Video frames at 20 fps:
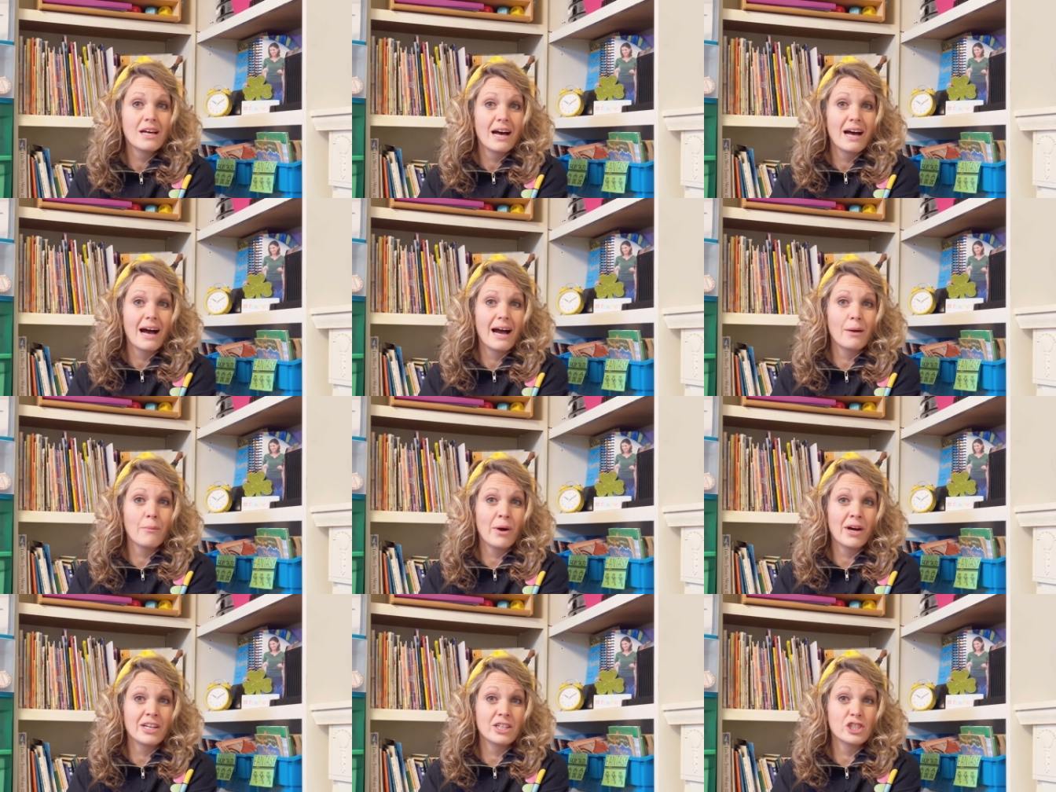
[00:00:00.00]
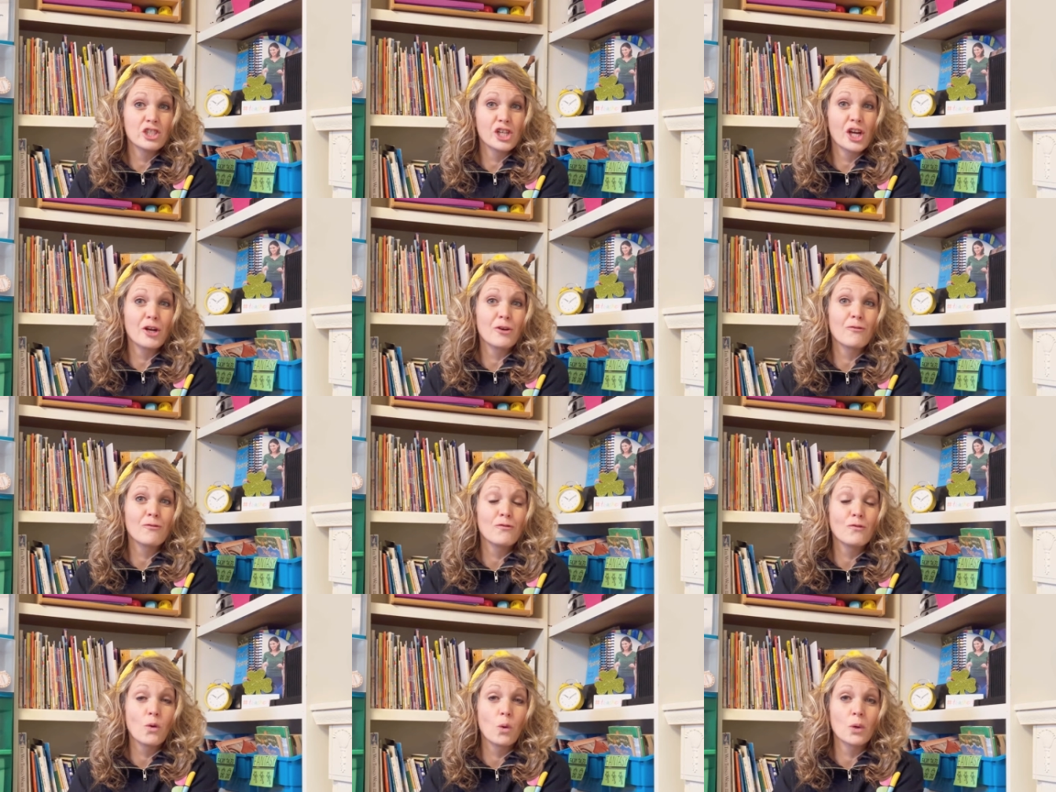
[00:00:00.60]
I want to share
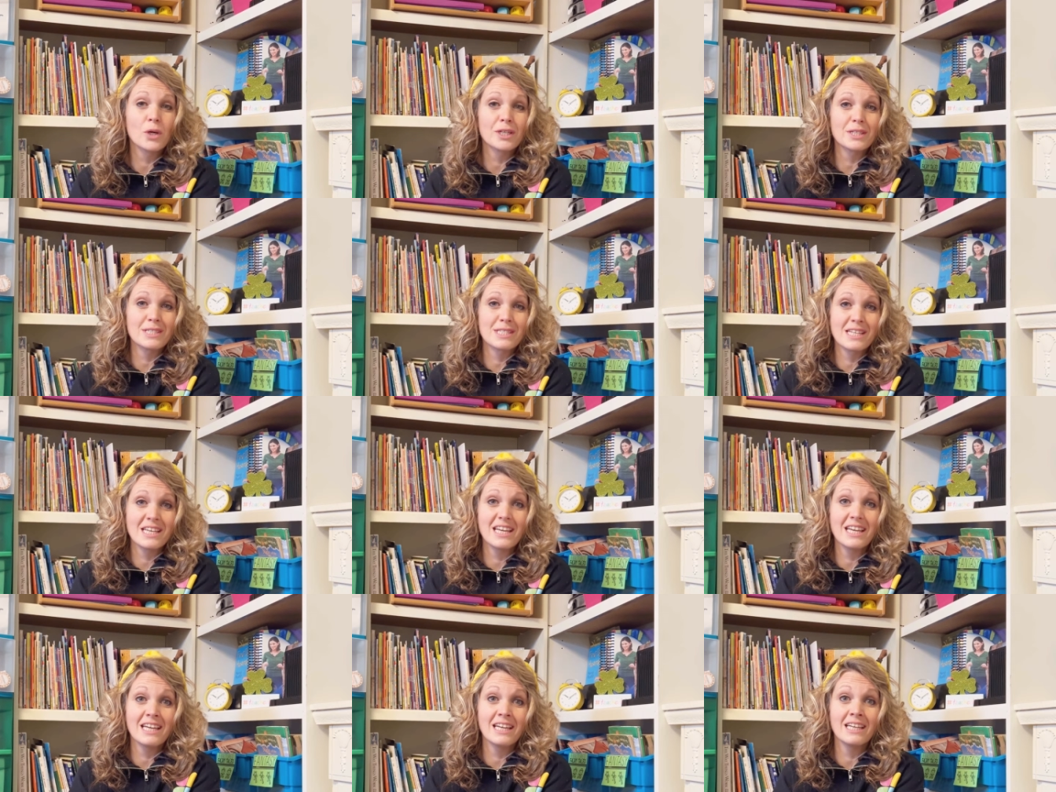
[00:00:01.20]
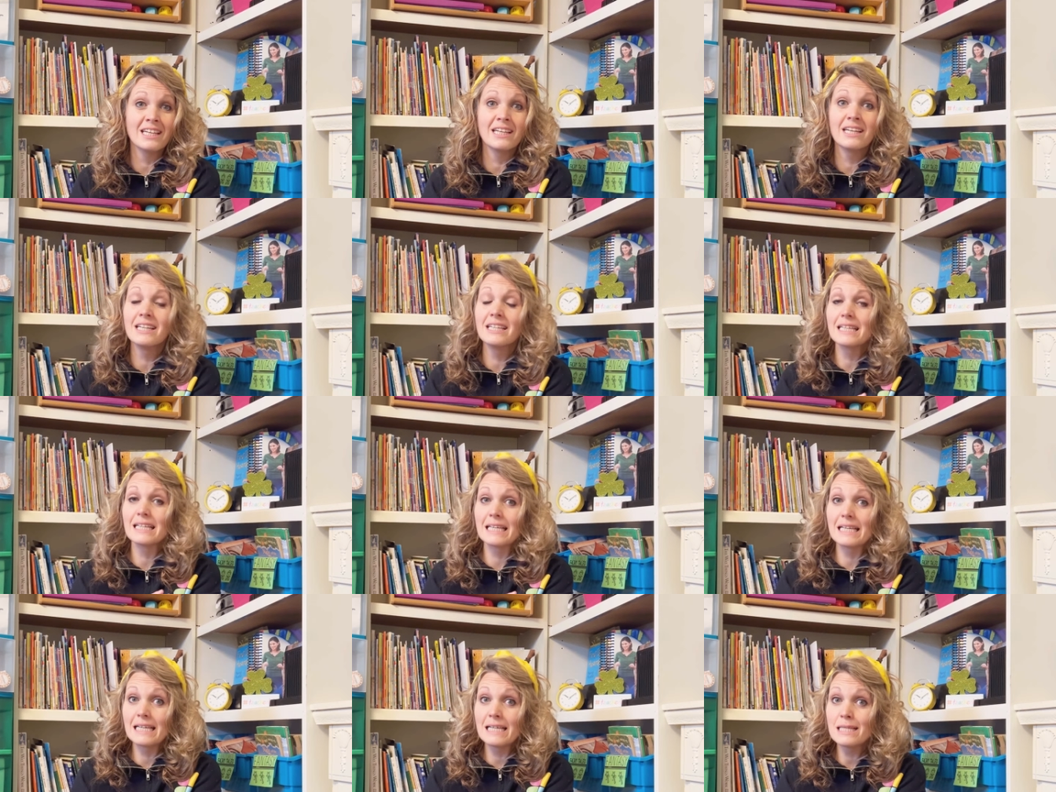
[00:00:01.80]
14
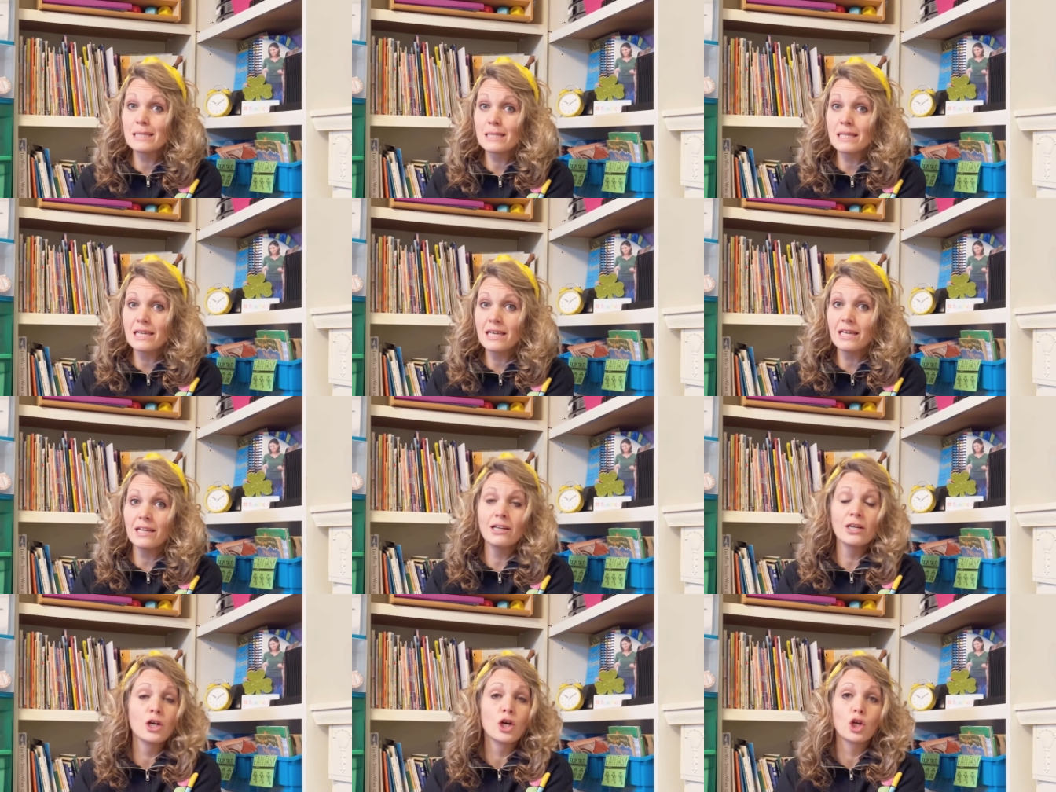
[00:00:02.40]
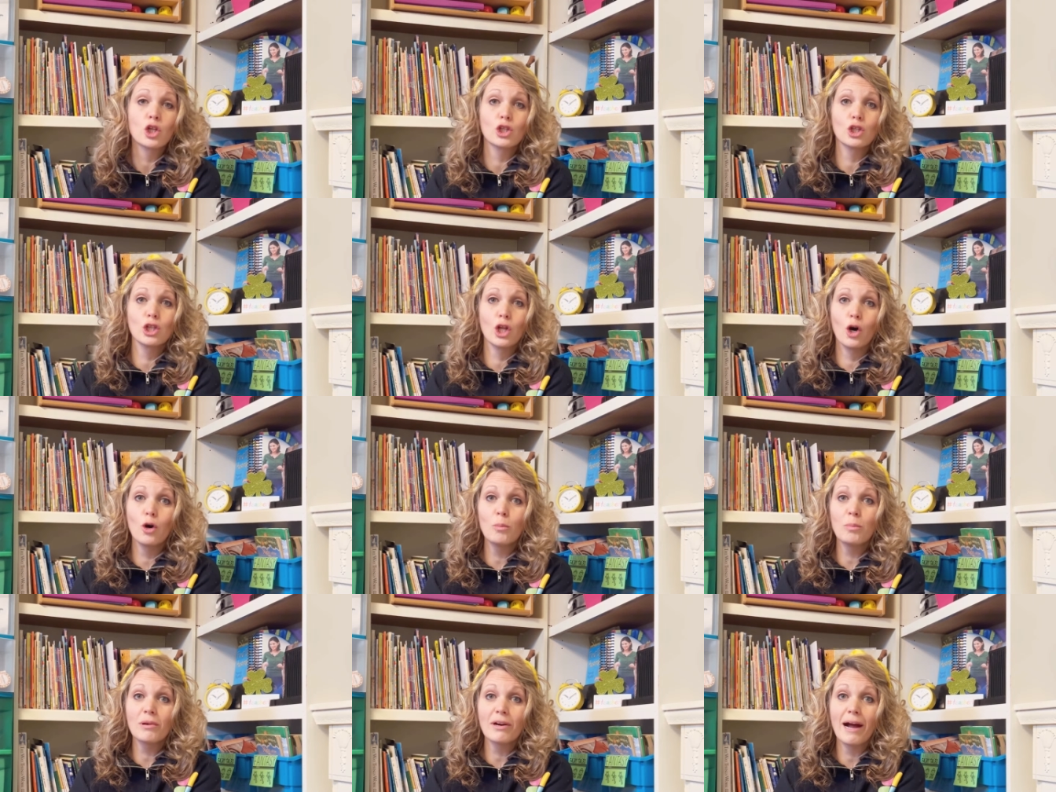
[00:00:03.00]
easy,
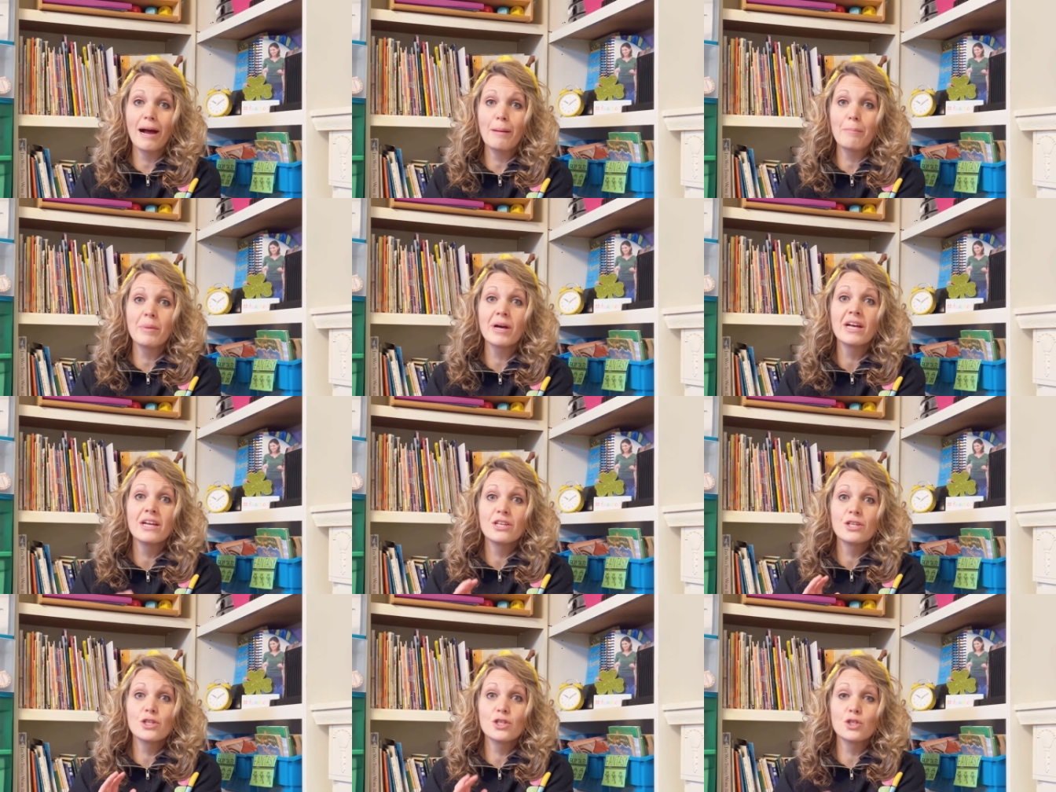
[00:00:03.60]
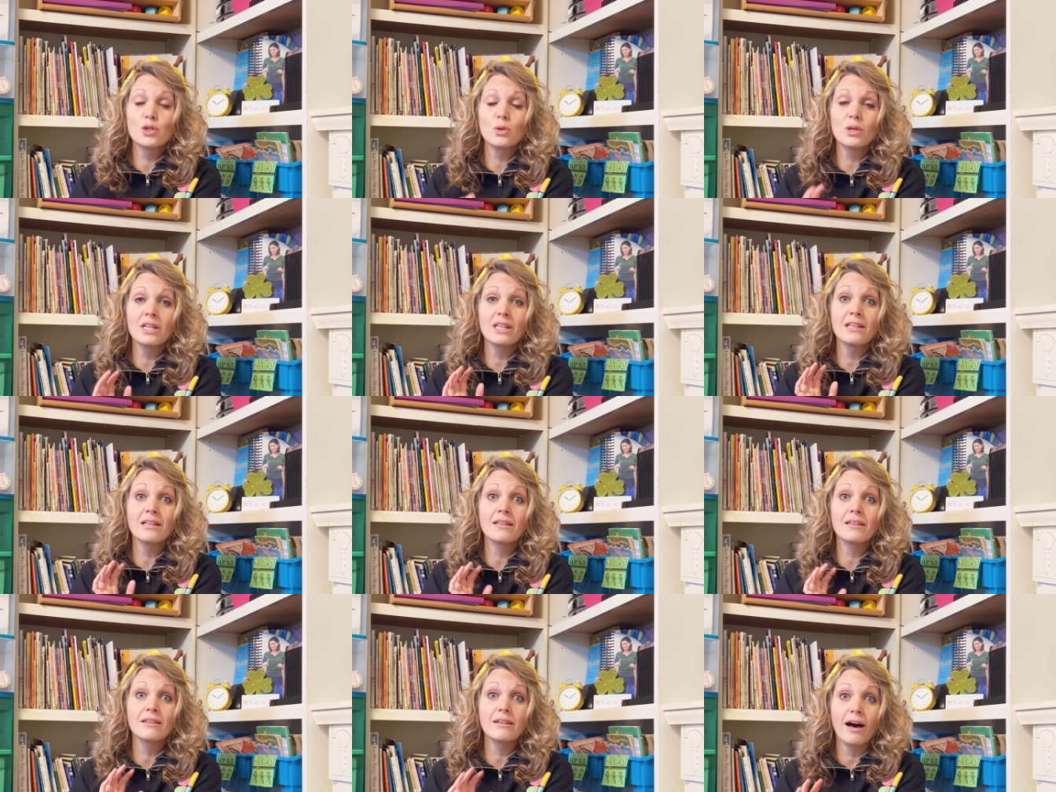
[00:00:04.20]
low prep,
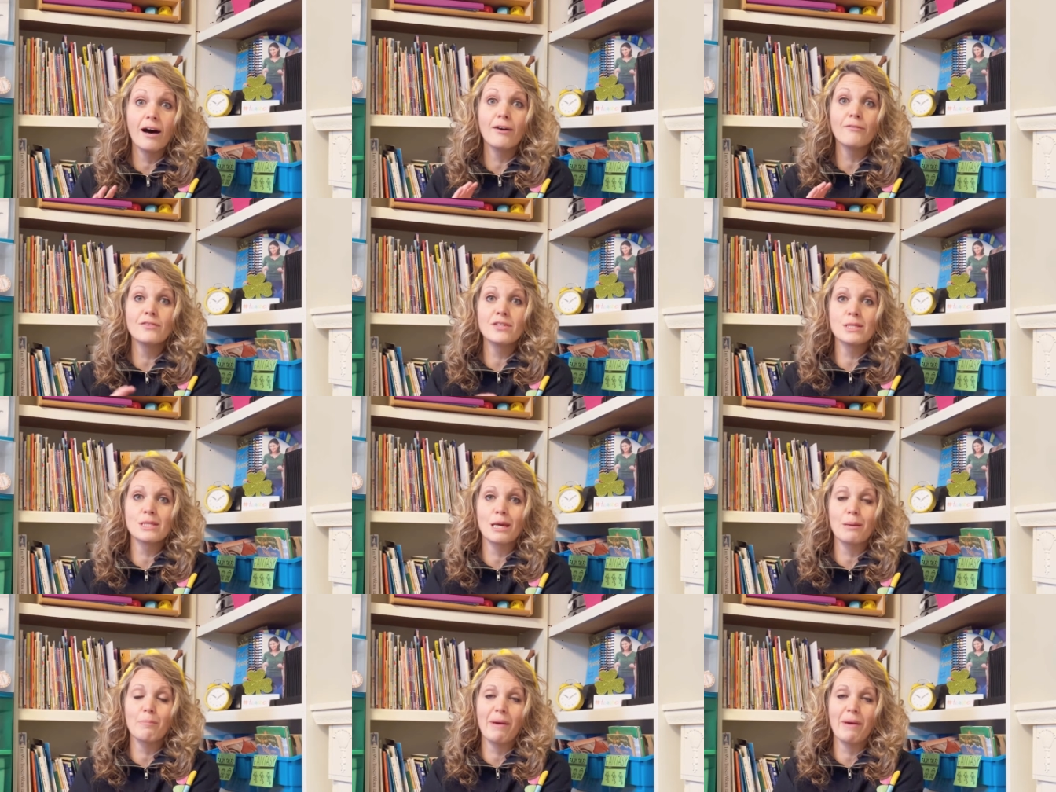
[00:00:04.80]
student loved St.